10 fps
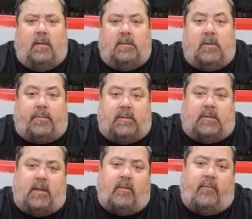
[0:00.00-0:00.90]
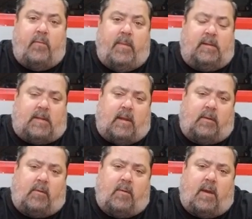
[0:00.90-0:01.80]
So please take a few minutes out
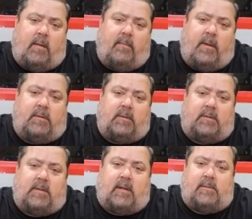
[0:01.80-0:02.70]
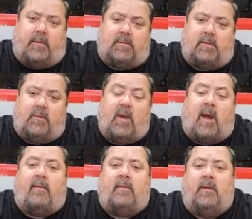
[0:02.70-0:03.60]
to go out and measure the size post that you
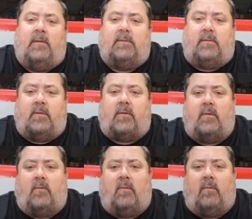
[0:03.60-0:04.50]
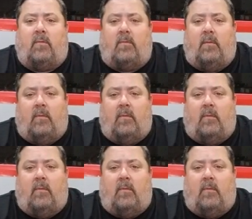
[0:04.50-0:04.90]
have so you can order the